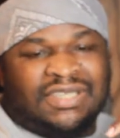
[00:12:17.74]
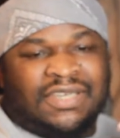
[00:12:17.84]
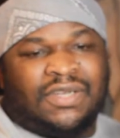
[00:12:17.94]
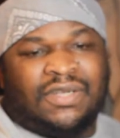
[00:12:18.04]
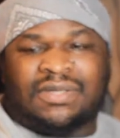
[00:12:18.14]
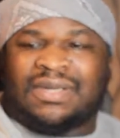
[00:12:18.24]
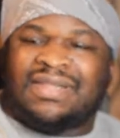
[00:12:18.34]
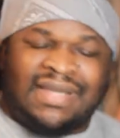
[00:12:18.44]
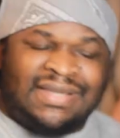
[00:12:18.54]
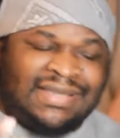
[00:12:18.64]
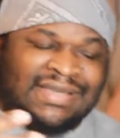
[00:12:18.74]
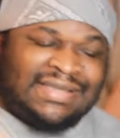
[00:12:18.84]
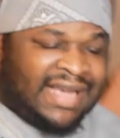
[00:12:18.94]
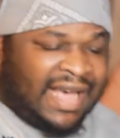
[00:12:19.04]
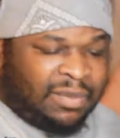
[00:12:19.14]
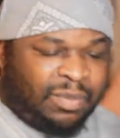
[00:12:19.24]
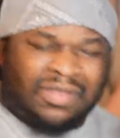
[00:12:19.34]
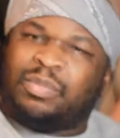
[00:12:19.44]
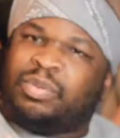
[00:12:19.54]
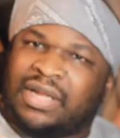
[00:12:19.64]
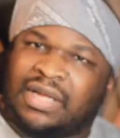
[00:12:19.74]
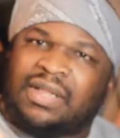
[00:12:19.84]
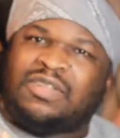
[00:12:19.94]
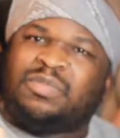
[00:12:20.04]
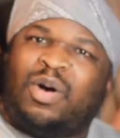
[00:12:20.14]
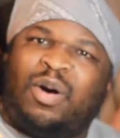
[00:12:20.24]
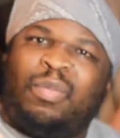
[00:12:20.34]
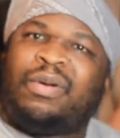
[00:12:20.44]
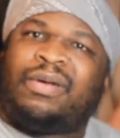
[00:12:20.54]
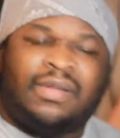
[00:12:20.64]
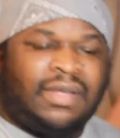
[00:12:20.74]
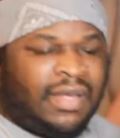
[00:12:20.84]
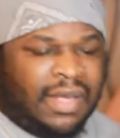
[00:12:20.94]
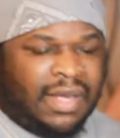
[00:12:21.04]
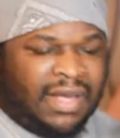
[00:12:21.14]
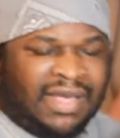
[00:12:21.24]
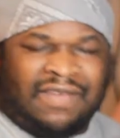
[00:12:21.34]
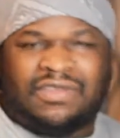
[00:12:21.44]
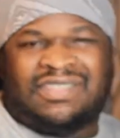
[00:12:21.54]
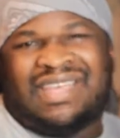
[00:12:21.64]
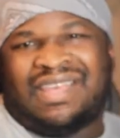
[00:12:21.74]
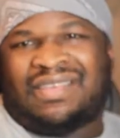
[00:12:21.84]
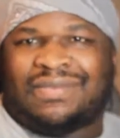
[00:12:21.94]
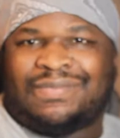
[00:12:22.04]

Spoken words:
here. Nothing is exact, but they're pretty close ballpark, give or take